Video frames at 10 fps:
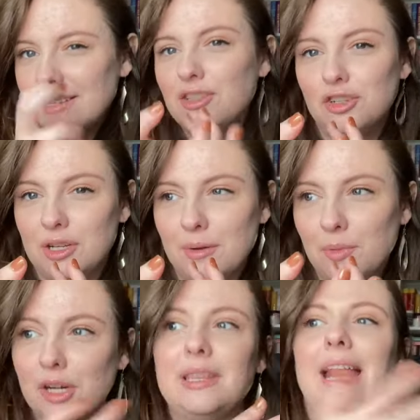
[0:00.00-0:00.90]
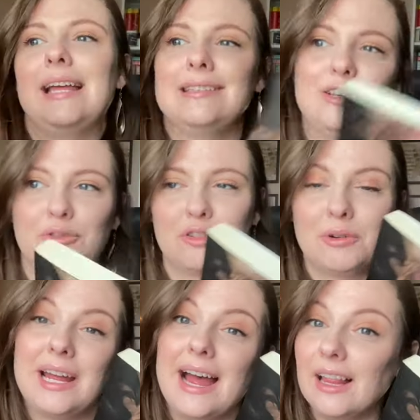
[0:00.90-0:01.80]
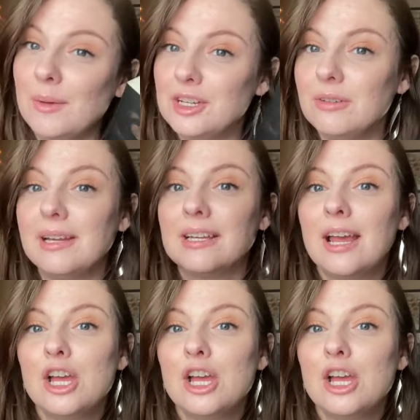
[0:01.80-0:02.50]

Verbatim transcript: It's just a book that has a short story element to it.